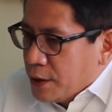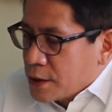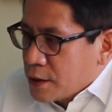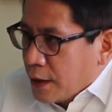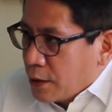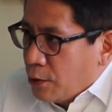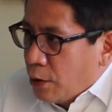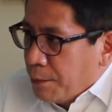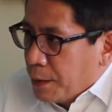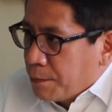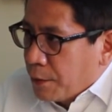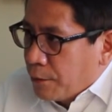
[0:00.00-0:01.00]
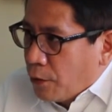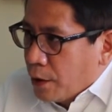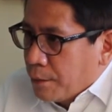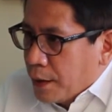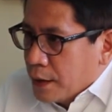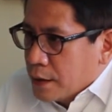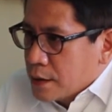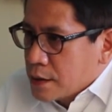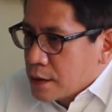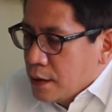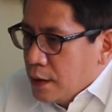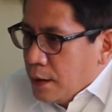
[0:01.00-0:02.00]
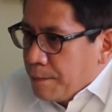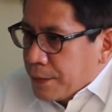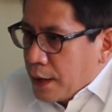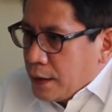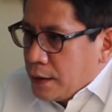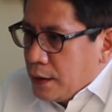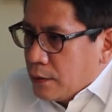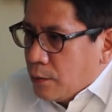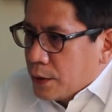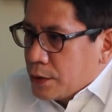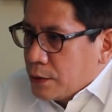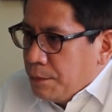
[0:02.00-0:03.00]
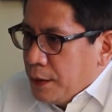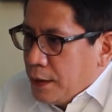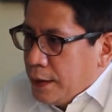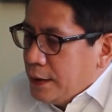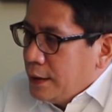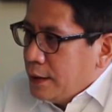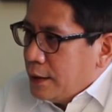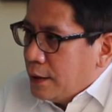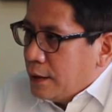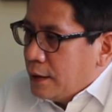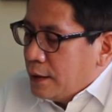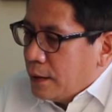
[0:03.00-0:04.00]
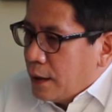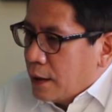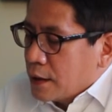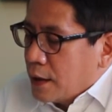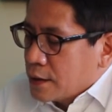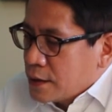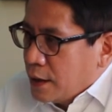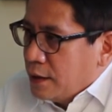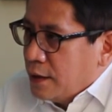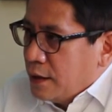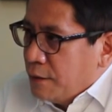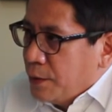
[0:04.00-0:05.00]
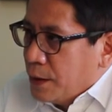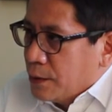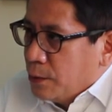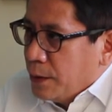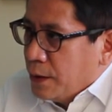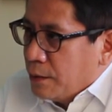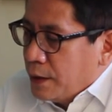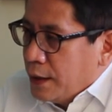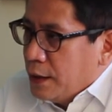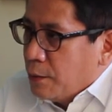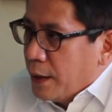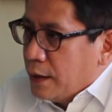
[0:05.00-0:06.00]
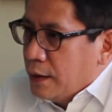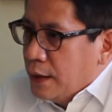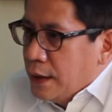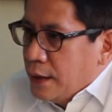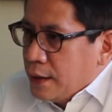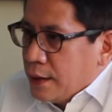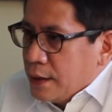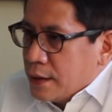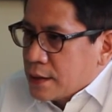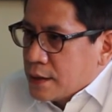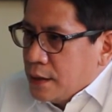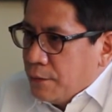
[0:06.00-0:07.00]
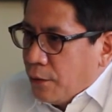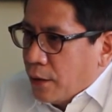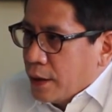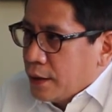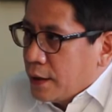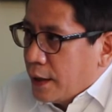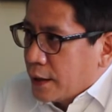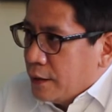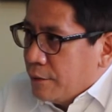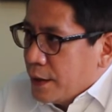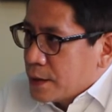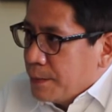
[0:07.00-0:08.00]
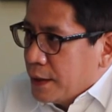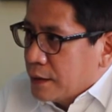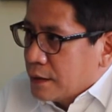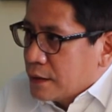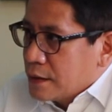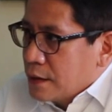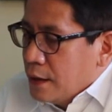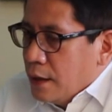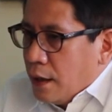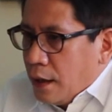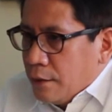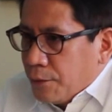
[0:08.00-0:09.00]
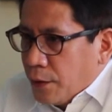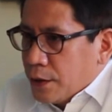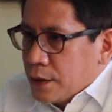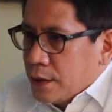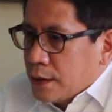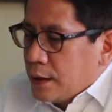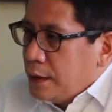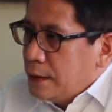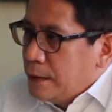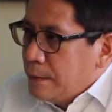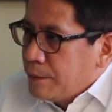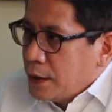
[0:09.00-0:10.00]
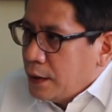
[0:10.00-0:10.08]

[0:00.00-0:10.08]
this economic performance, I think what should be really a signal if we are doing really well is the foreign direct investments. Mm-hmm. Unfortunately,